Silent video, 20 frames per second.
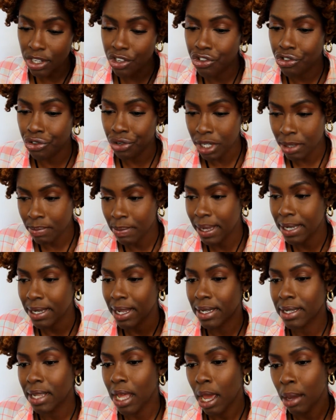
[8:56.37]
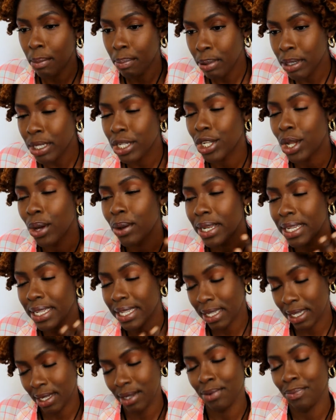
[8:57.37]
treatment that I put, now
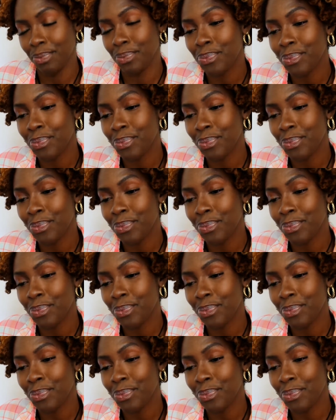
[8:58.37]
listen,